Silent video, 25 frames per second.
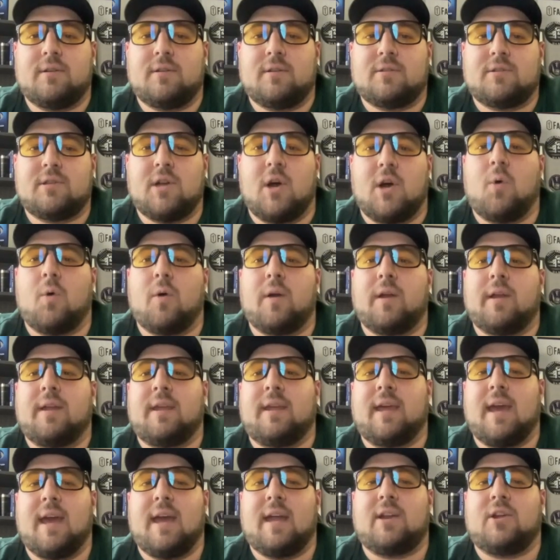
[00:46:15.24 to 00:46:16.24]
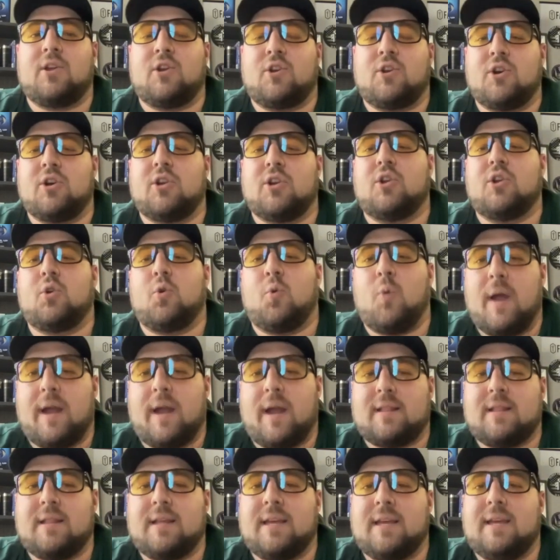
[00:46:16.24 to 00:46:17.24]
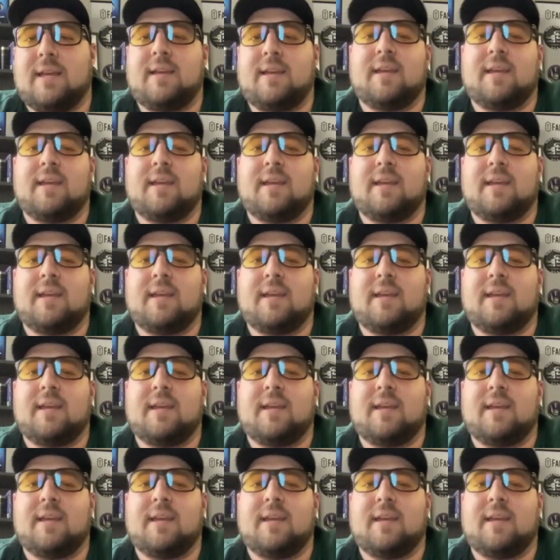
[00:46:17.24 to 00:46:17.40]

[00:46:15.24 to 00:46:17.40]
So get good quickly,